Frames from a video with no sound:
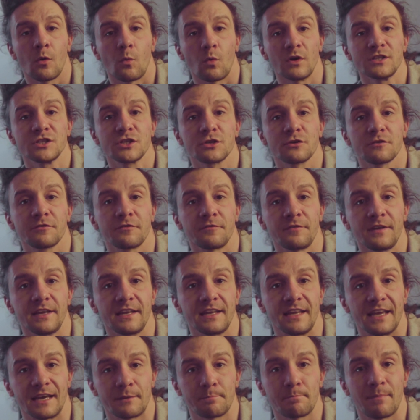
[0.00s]
Once your
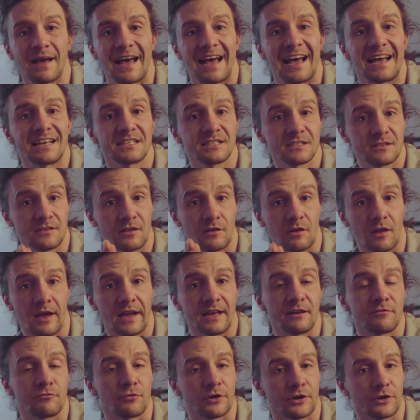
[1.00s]
feet get past the
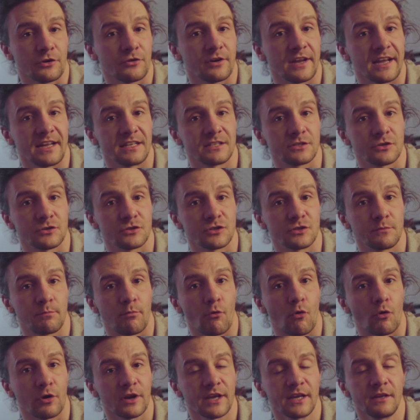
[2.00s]
line of where your hands are
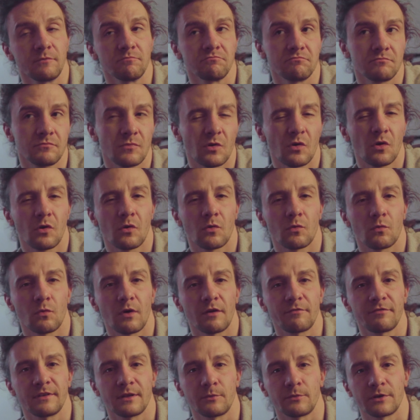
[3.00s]
supporting,
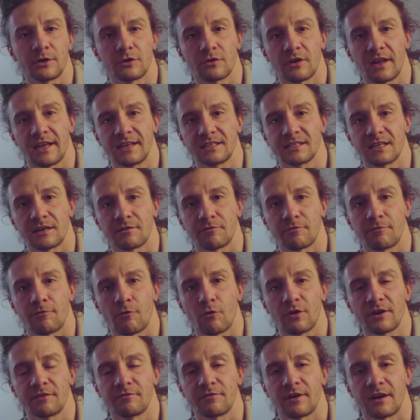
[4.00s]
roughly when your legs at a
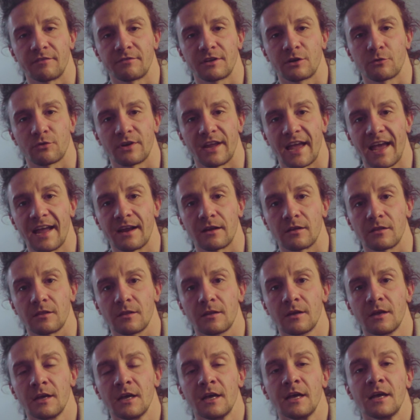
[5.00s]
45-degree
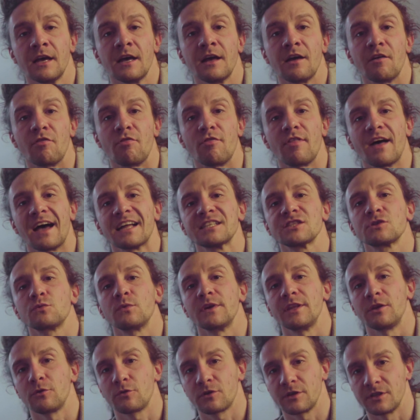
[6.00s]
angle, that's
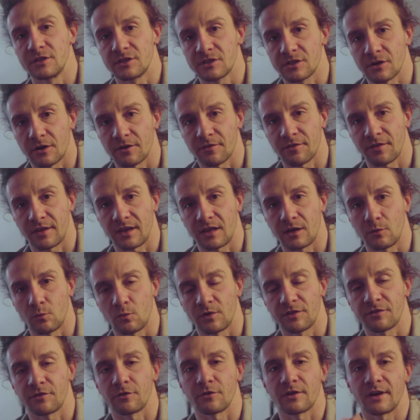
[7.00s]
when you can start
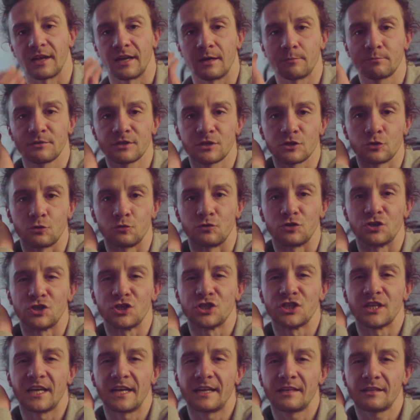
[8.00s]
thinking with your hips to
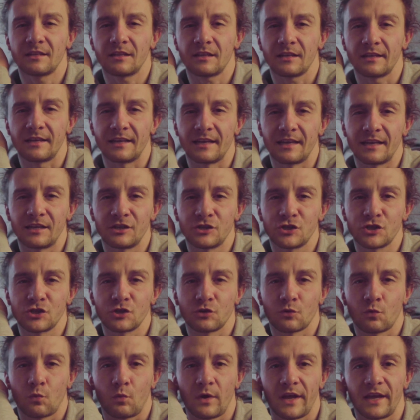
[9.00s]
gently
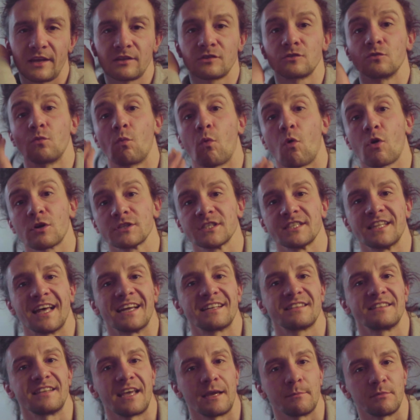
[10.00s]
inch your way towards
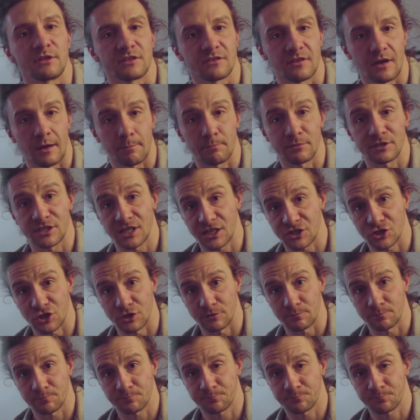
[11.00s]
that tabletop position.